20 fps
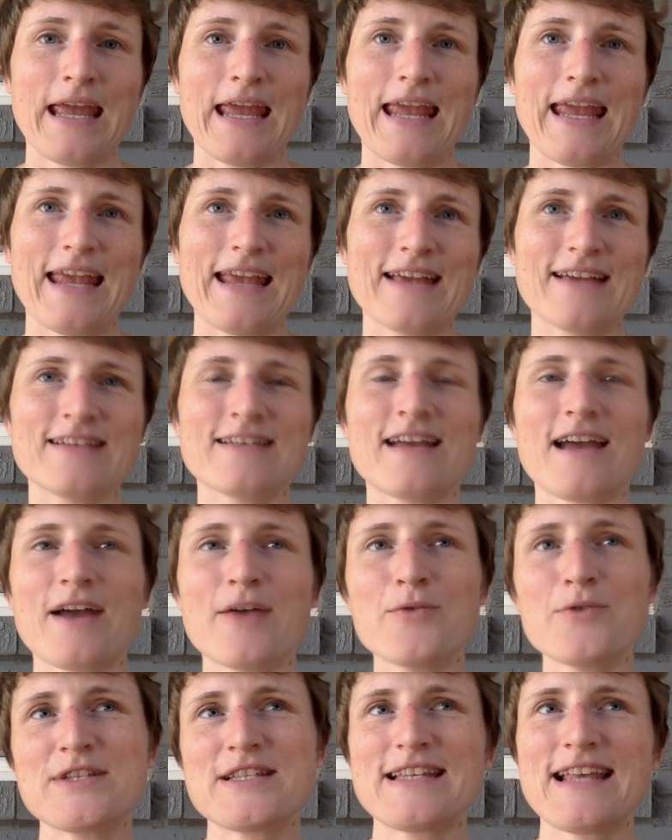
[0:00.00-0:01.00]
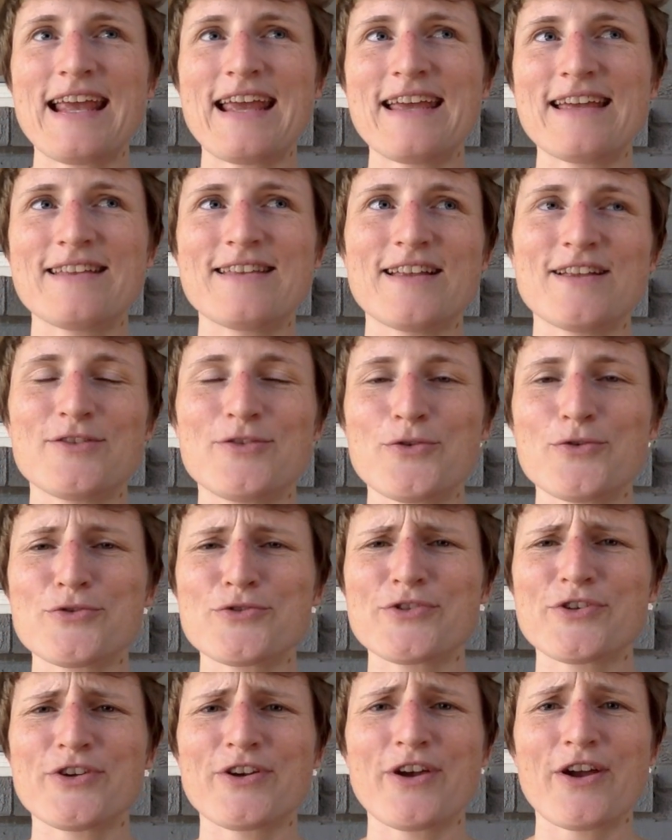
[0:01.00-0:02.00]
And I would say that
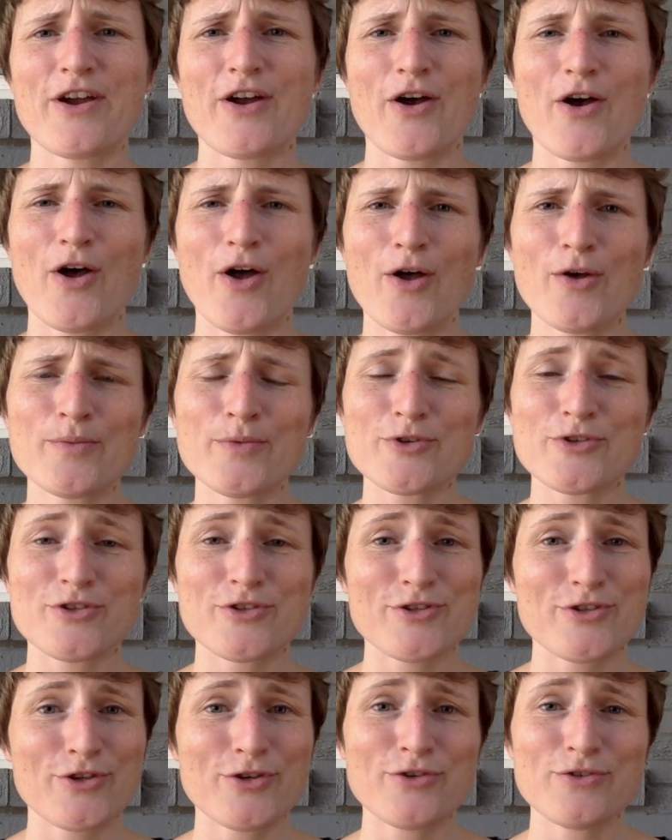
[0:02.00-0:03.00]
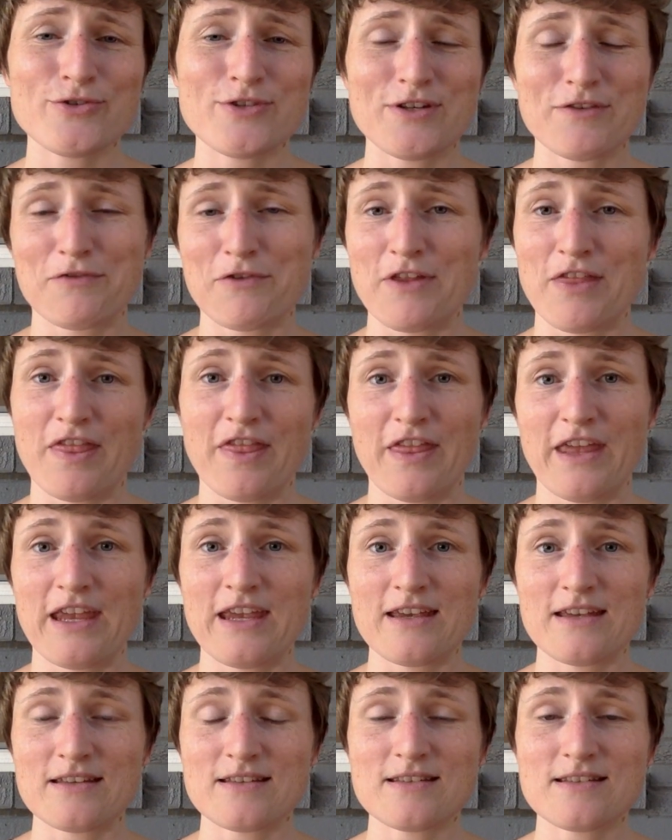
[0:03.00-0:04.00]
those are almost two different
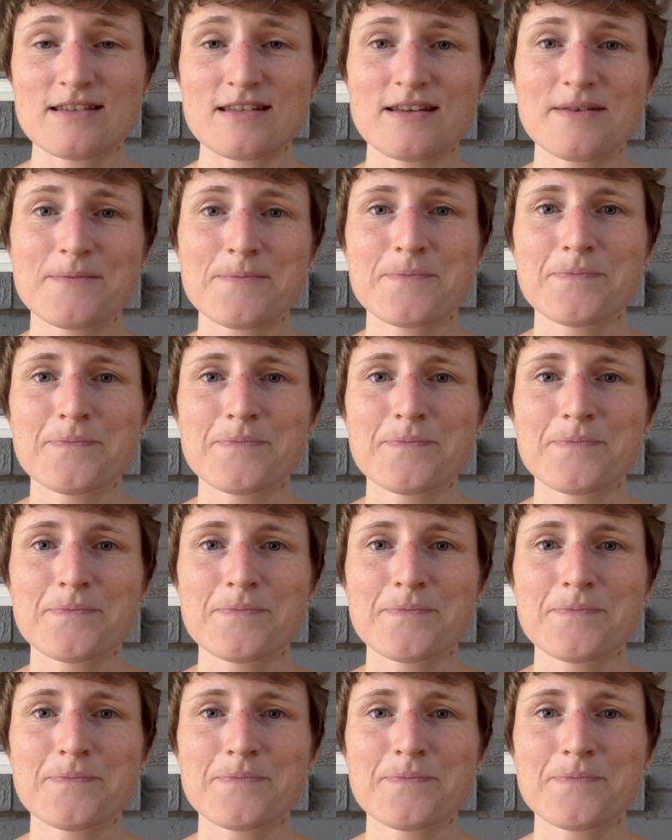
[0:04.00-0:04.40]
things.